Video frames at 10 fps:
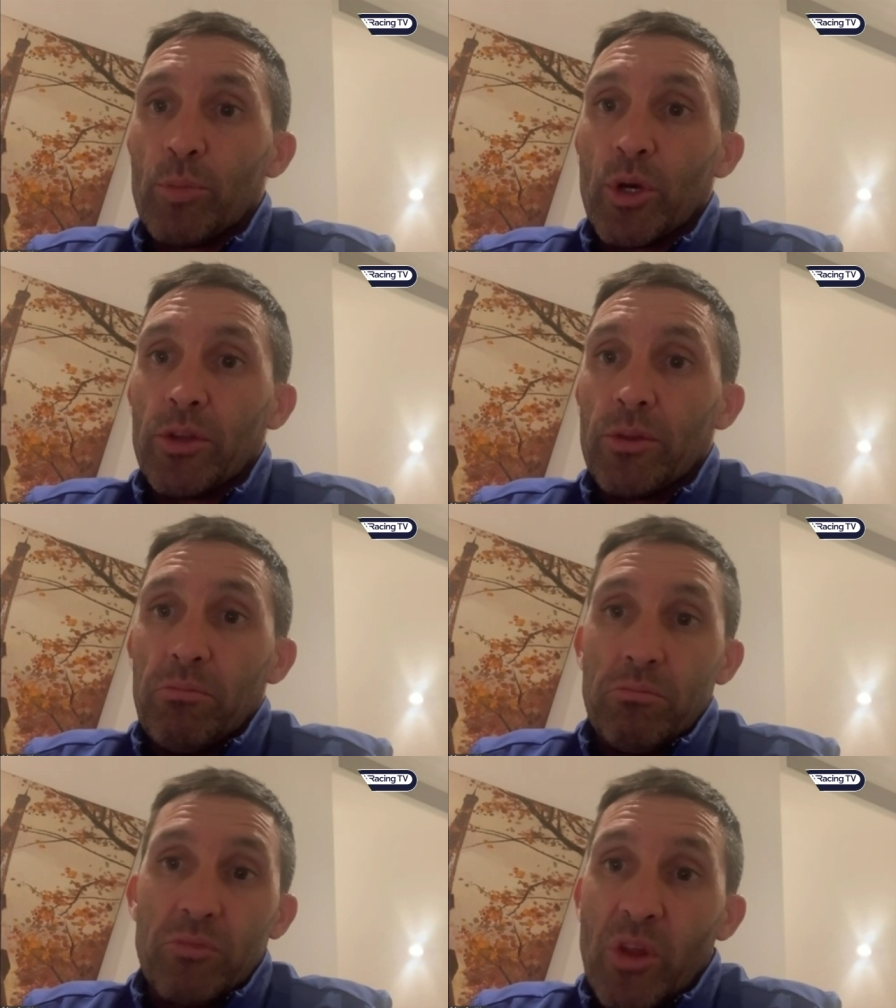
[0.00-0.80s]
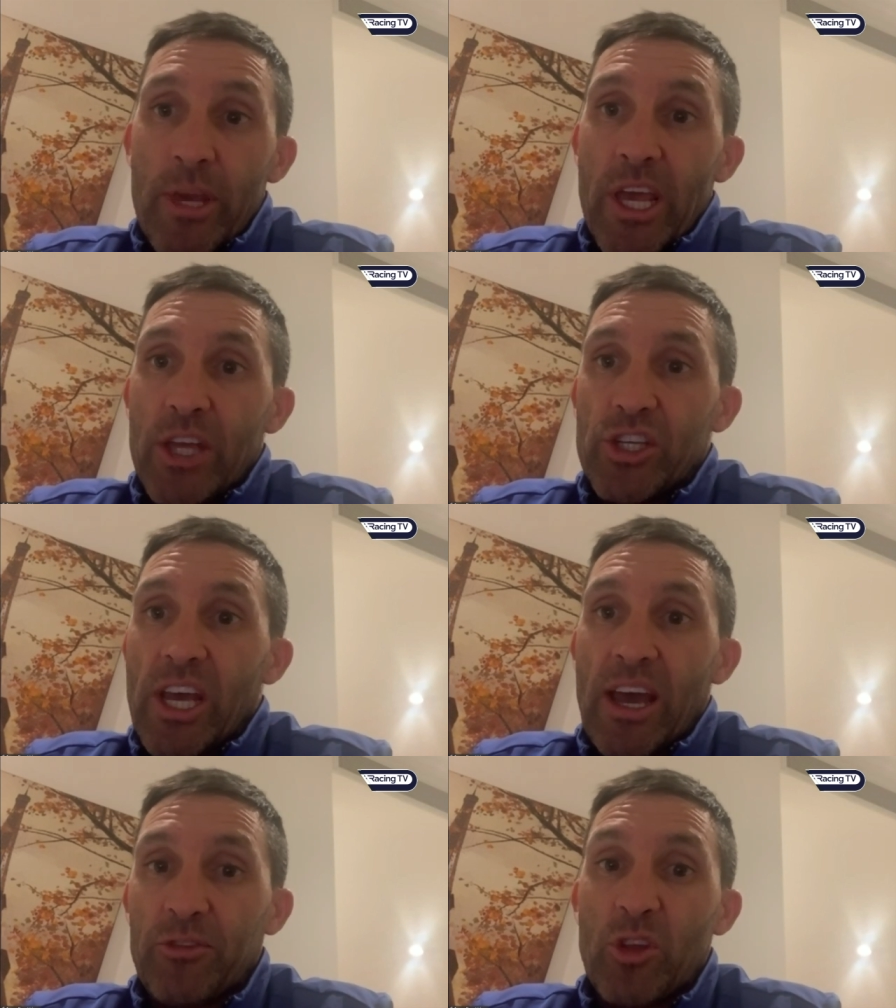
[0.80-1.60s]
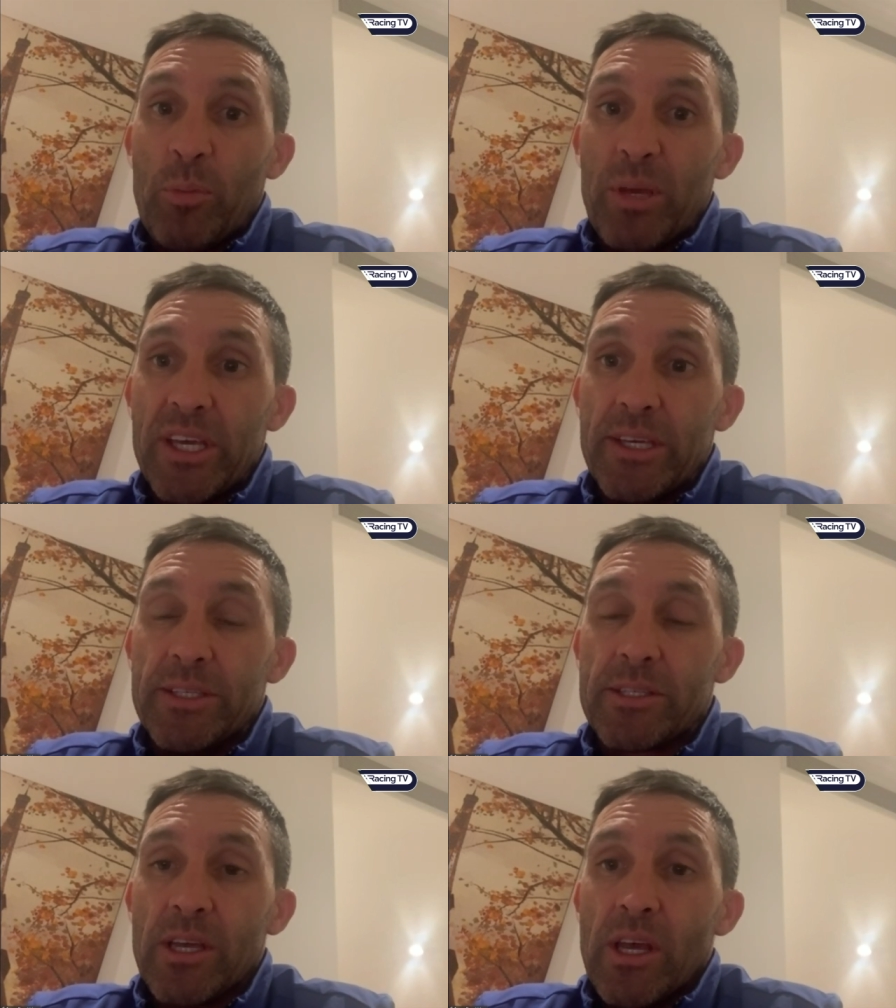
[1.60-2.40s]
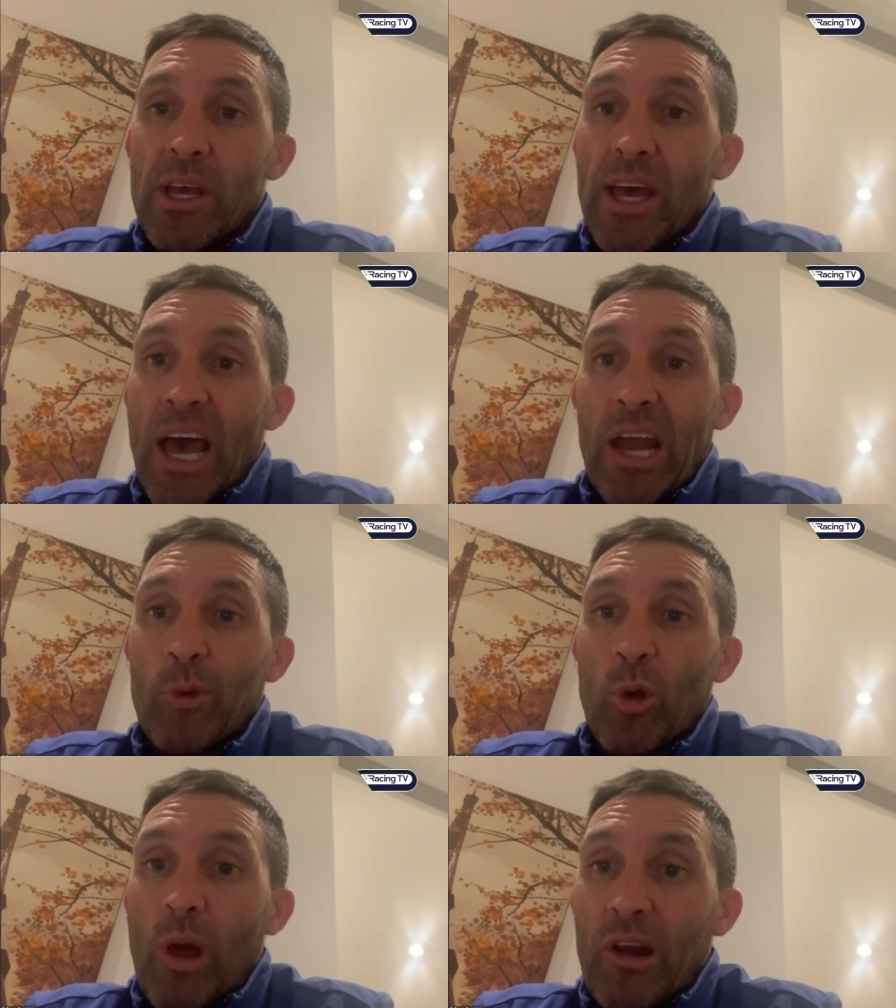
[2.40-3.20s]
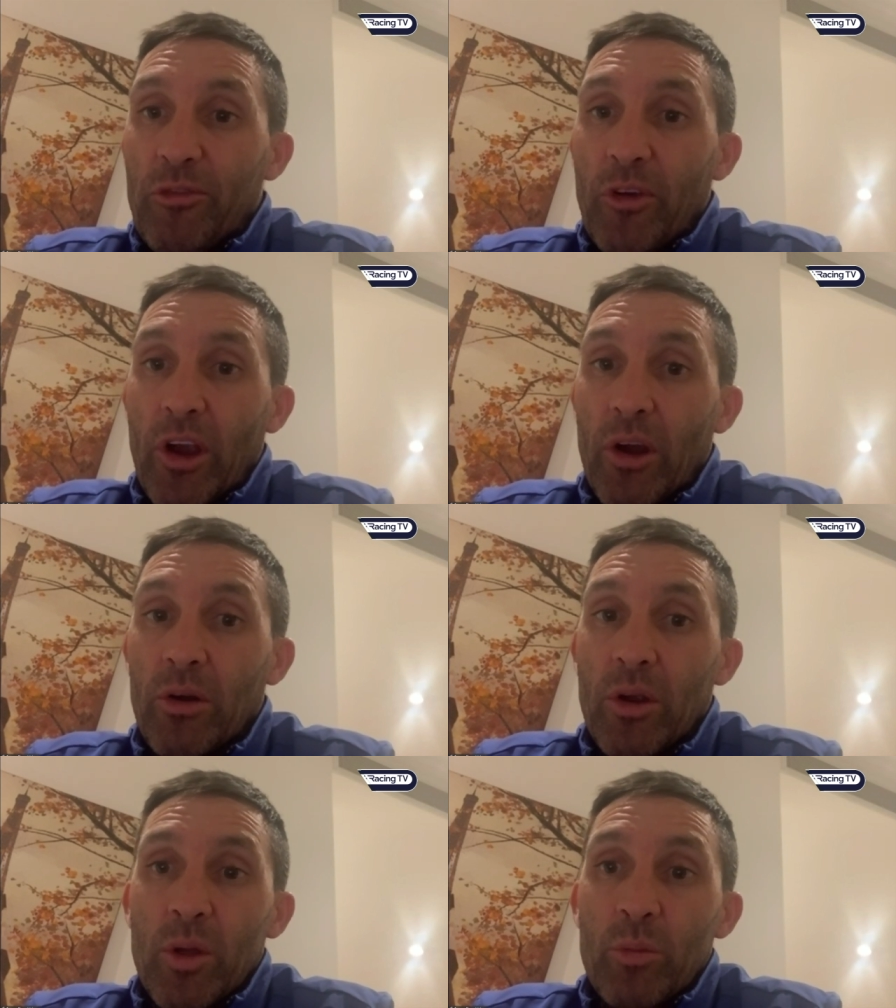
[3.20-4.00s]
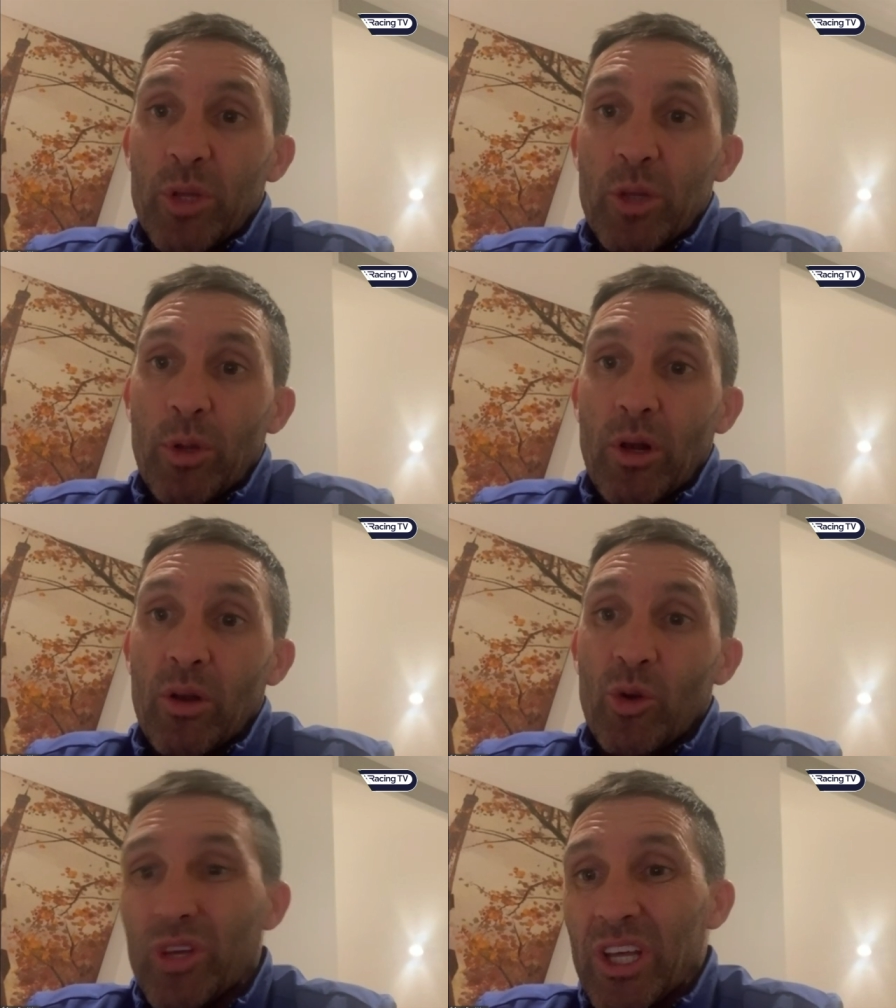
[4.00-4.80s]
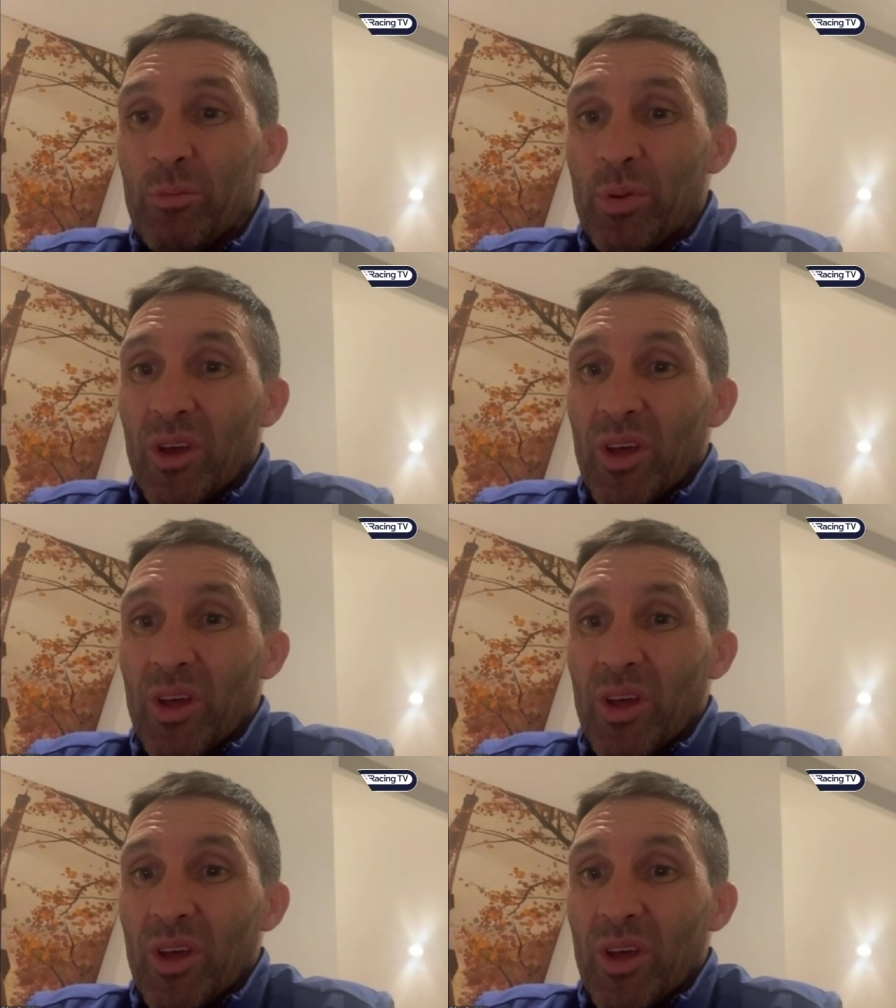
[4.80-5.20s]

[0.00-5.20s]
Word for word: but the BHA have to appease animal welfare people who keep